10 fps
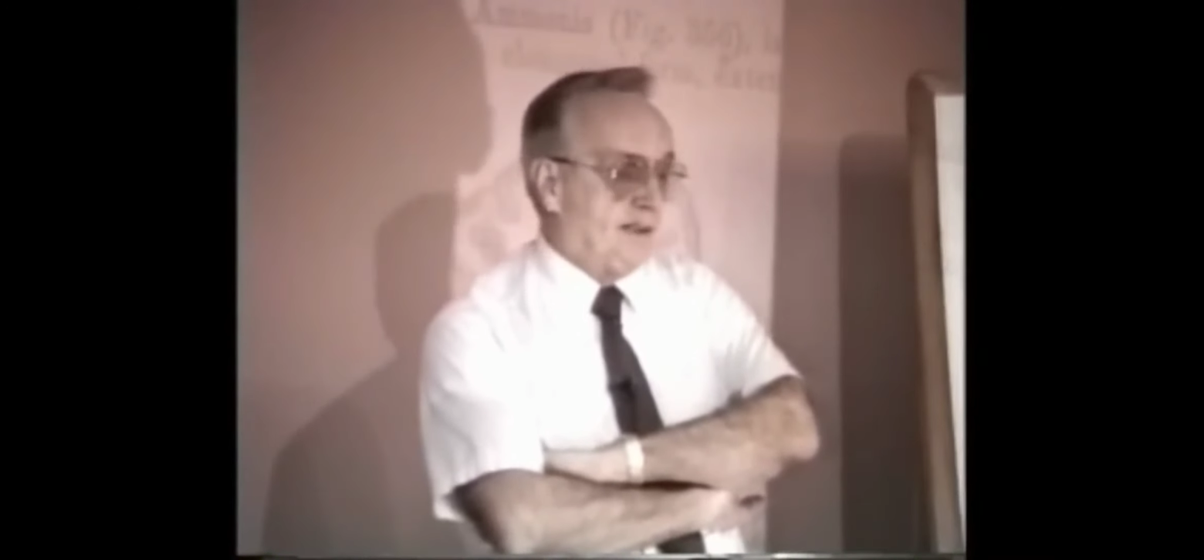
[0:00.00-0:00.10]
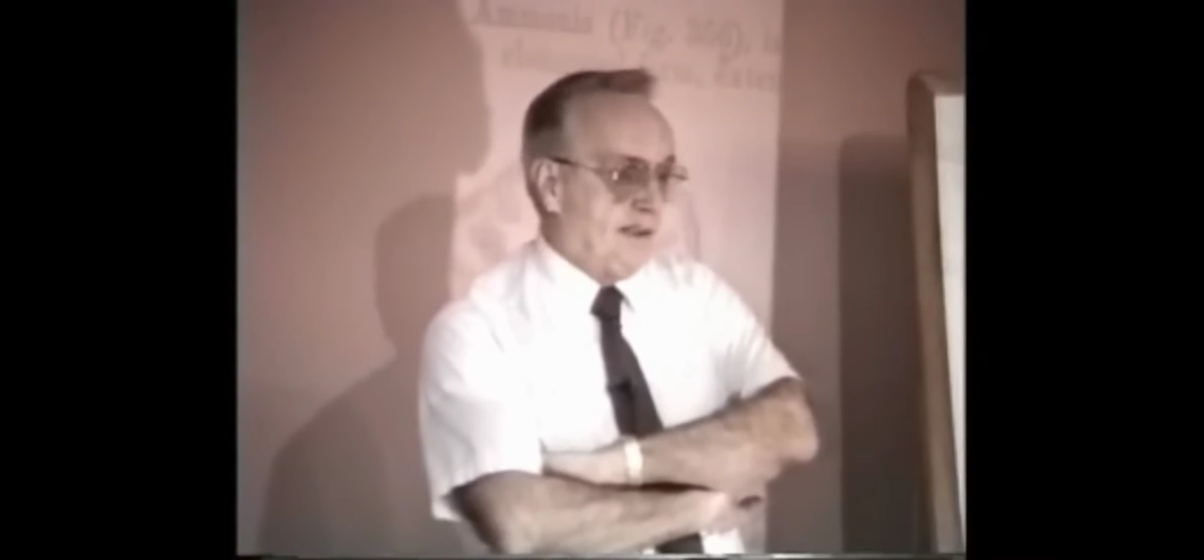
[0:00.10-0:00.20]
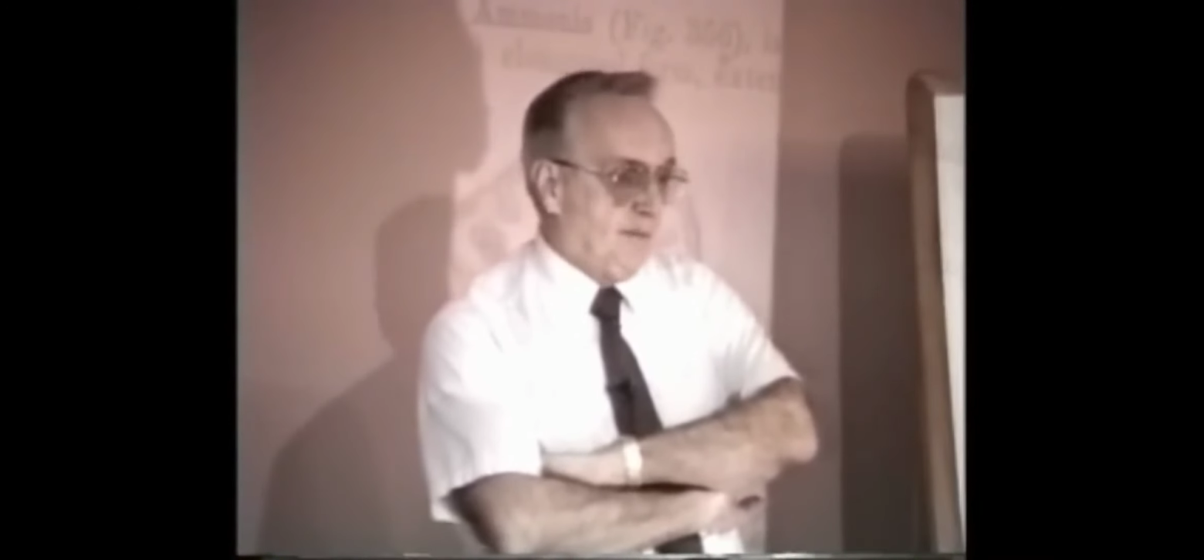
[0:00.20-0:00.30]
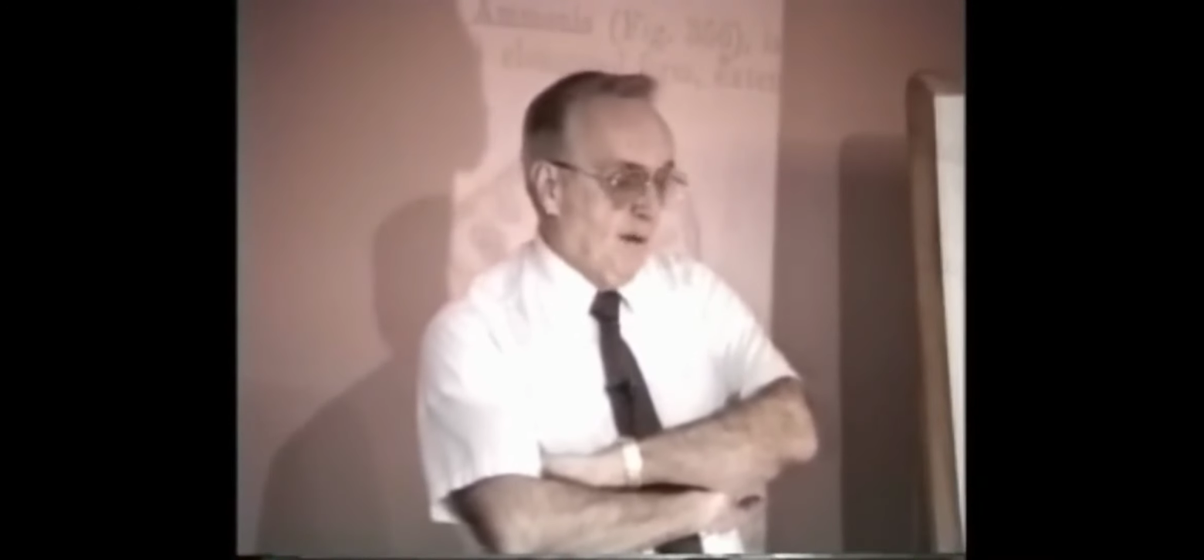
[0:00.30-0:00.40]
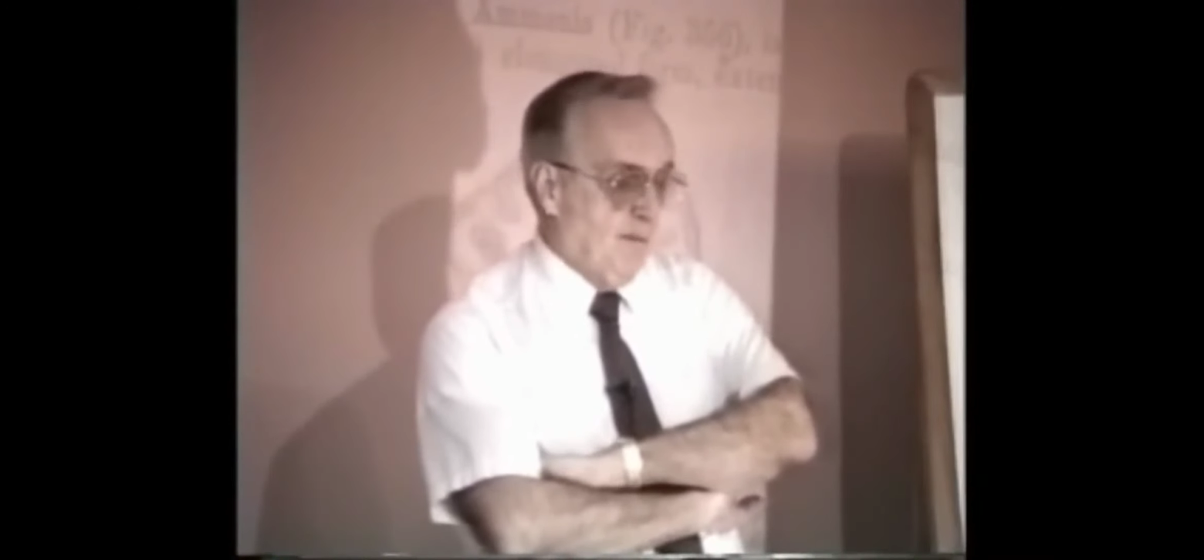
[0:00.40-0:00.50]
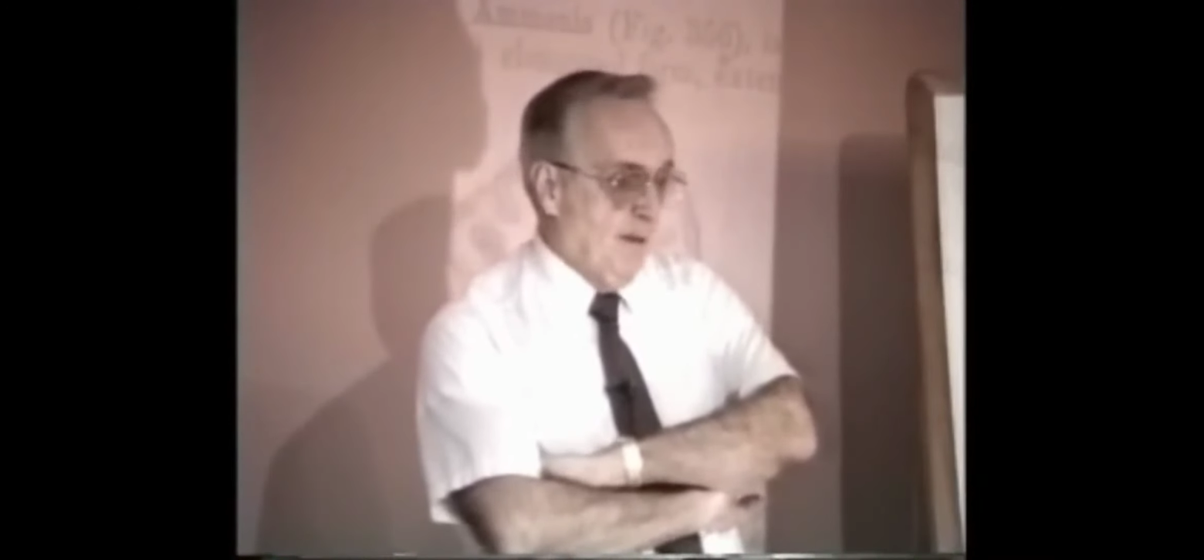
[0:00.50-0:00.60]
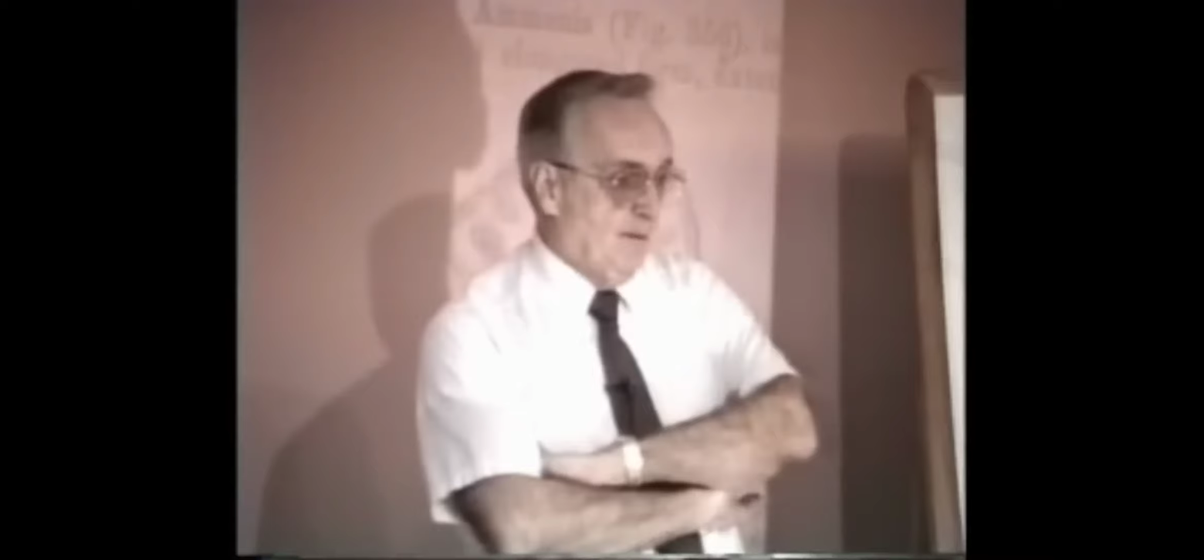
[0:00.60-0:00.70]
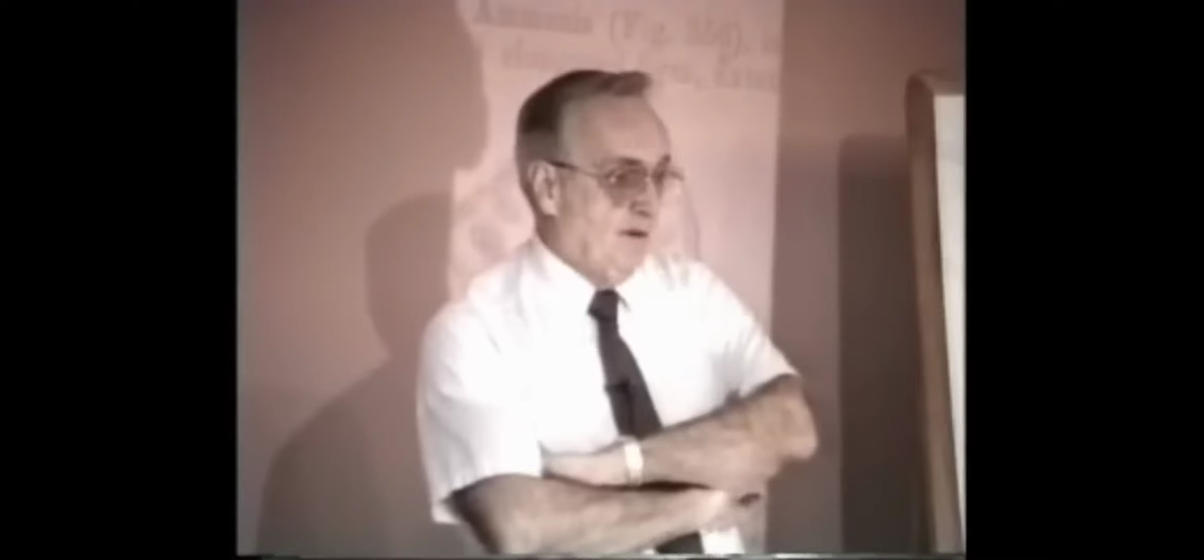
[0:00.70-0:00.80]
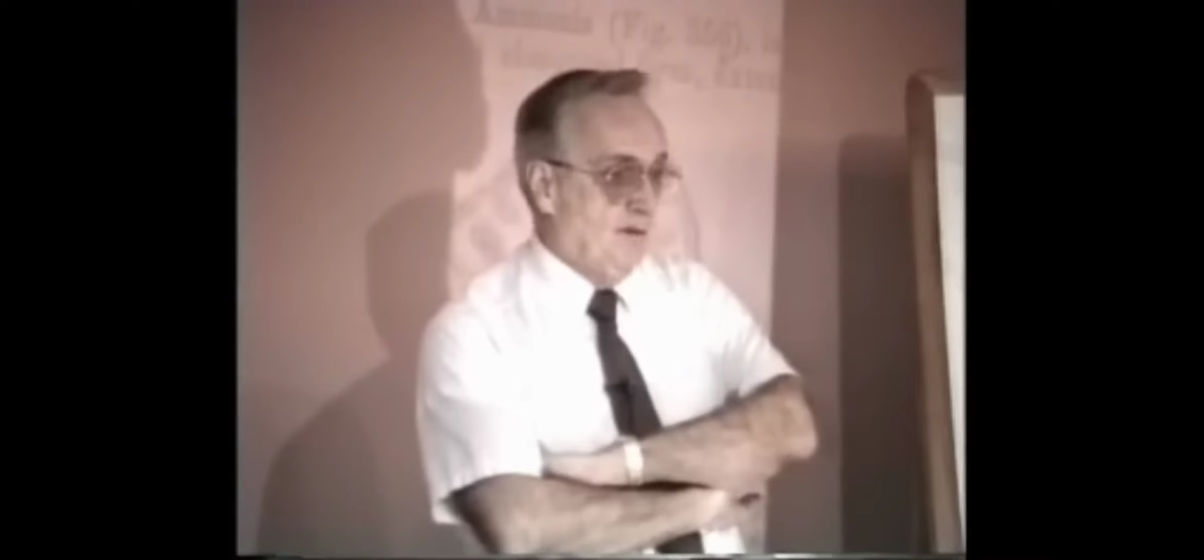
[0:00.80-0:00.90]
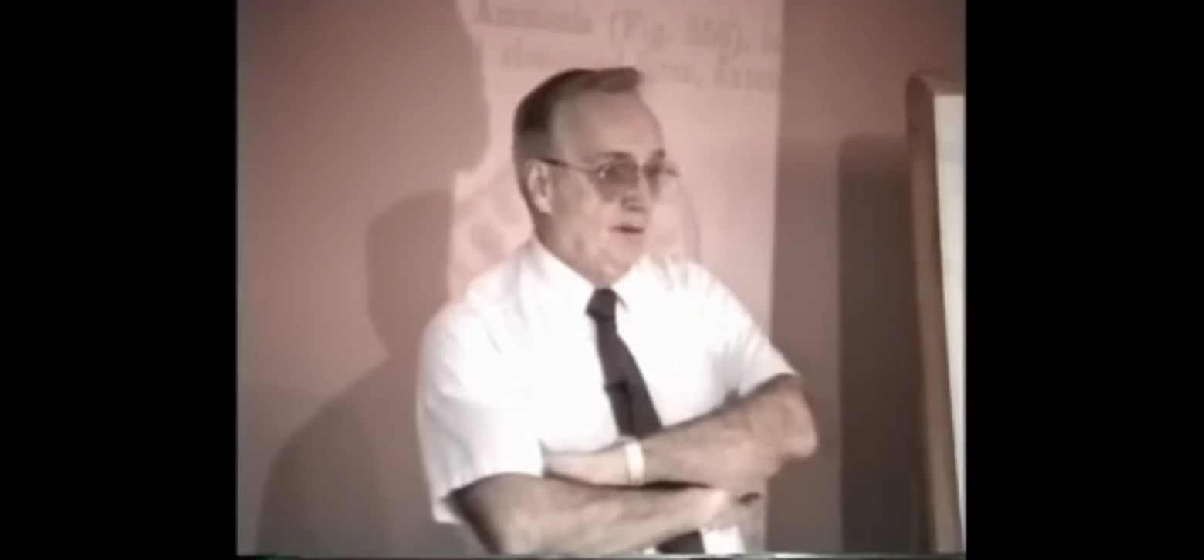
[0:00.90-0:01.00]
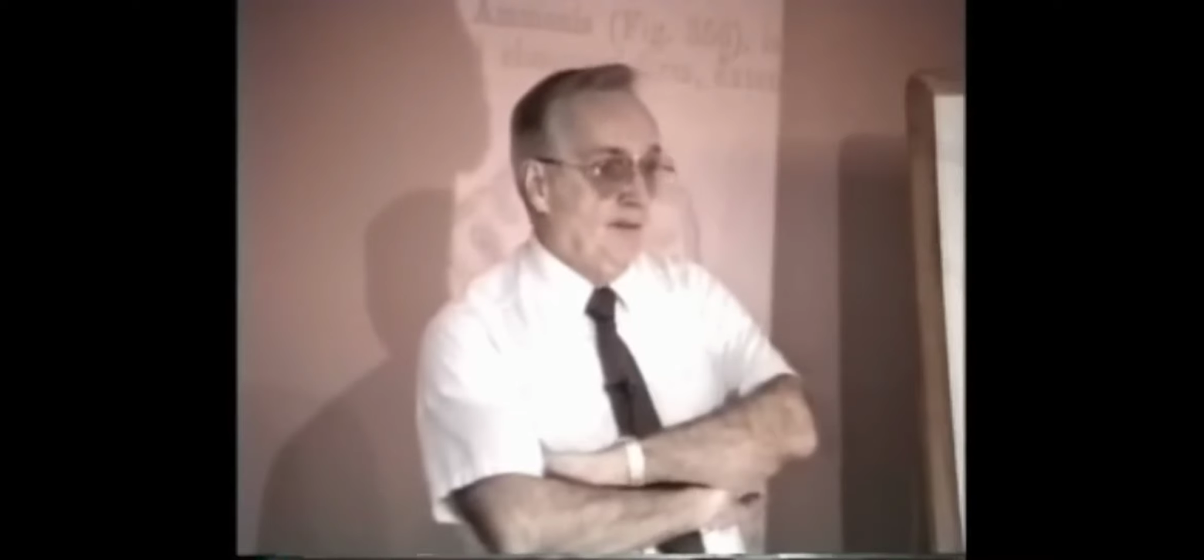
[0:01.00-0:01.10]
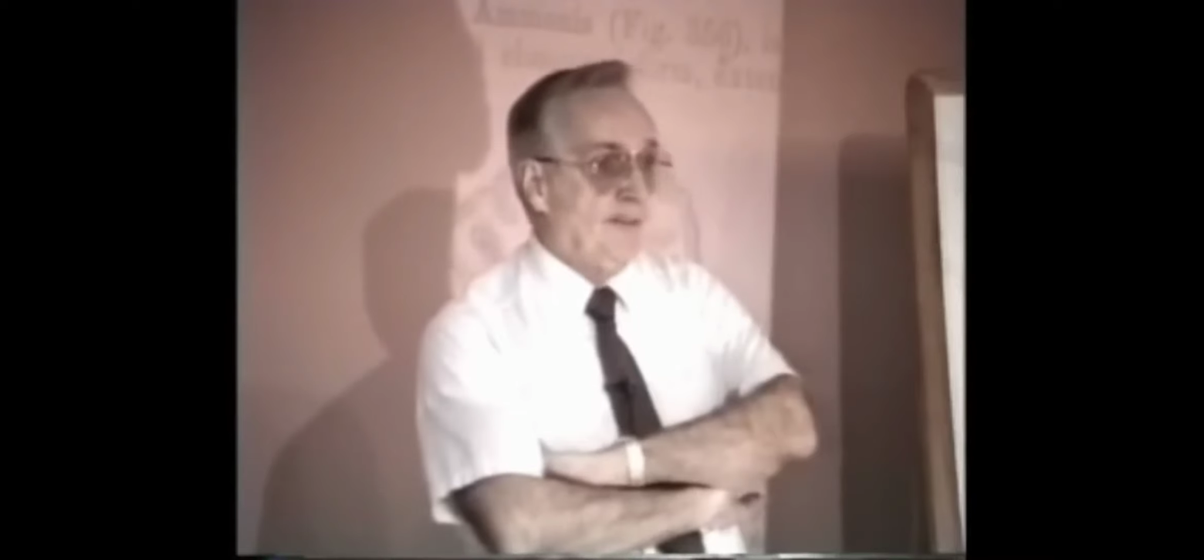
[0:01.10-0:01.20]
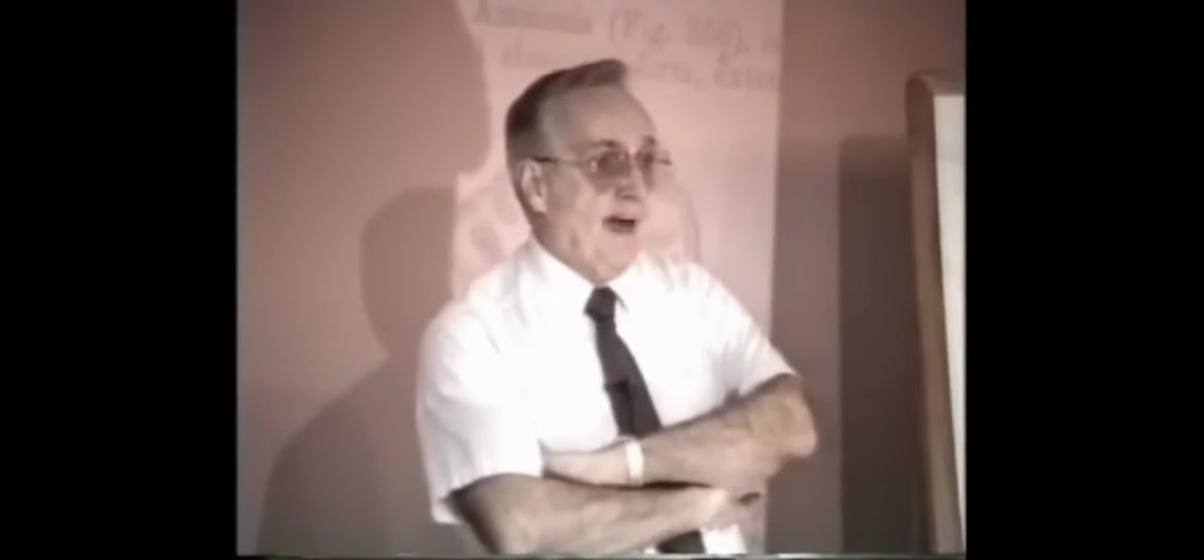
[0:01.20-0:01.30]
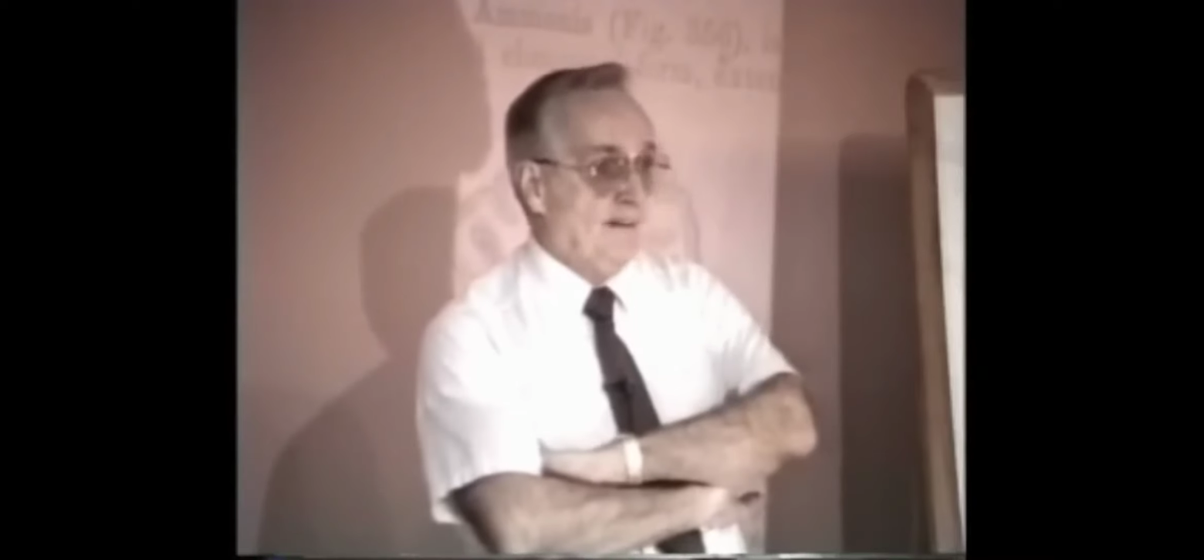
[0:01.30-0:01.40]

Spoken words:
message by people who knew